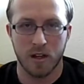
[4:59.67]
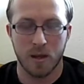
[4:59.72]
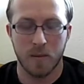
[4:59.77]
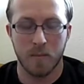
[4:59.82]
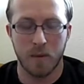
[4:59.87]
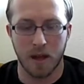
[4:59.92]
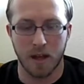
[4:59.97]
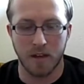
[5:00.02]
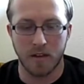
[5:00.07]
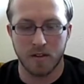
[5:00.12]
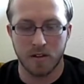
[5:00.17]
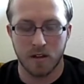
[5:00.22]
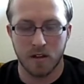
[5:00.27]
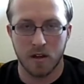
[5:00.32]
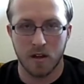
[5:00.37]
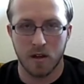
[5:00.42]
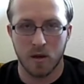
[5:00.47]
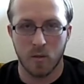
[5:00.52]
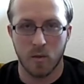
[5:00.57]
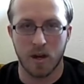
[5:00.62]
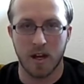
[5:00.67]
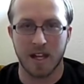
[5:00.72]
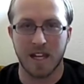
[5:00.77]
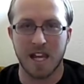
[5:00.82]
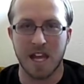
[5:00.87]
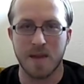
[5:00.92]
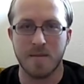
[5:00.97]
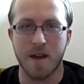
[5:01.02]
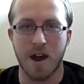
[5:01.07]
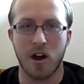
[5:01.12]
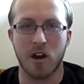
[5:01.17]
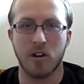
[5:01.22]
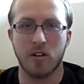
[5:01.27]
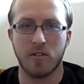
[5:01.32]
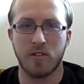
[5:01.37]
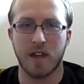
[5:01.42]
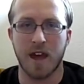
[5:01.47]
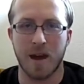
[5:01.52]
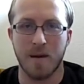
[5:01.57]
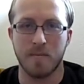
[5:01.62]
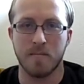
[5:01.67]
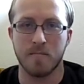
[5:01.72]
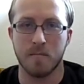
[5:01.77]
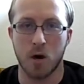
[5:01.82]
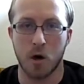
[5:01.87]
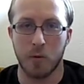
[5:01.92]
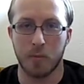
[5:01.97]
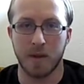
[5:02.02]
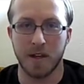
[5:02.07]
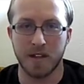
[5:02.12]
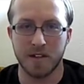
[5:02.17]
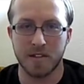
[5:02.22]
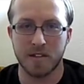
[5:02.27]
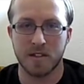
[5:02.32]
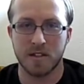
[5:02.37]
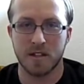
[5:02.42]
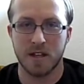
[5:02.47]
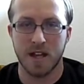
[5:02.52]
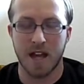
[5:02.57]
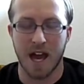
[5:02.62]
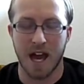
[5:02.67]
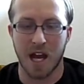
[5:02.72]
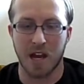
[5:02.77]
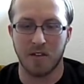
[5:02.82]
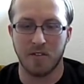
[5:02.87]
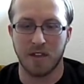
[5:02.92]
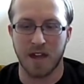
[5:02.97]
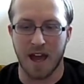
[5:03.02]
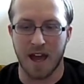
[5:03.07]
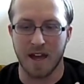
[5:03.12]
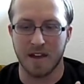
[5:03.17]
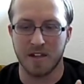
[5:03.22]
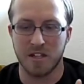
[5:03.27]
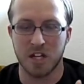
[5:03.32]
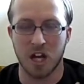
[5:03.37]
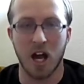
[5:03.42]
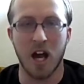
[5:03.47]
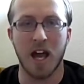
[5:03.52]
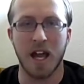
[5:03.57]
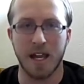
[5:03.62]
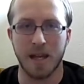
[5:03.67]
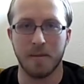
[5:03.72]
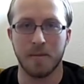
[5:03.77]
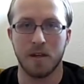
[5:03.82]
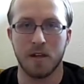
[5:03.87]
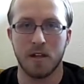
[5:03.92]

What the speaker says: But when I came out of that moment, out of that time,